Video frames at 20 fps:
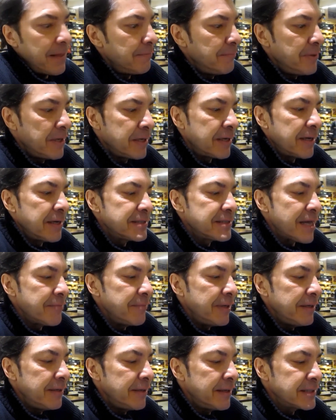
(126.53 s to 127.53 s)
because,
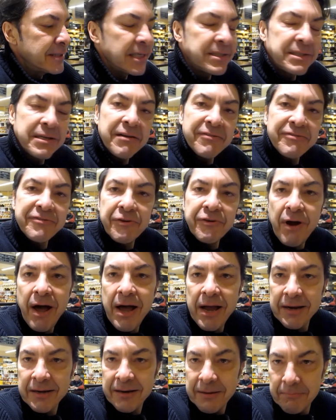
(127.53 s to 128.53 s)
I mean, it's a tough
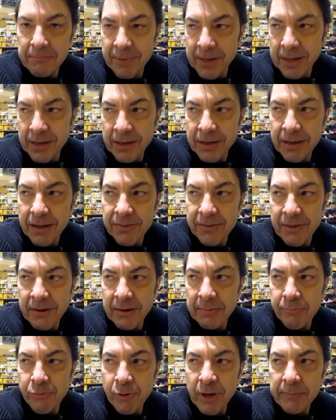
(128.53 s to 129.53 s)
grind being
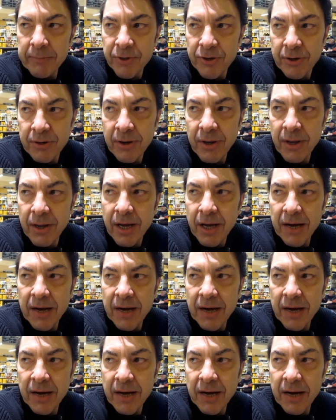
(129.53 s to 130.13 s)
the premier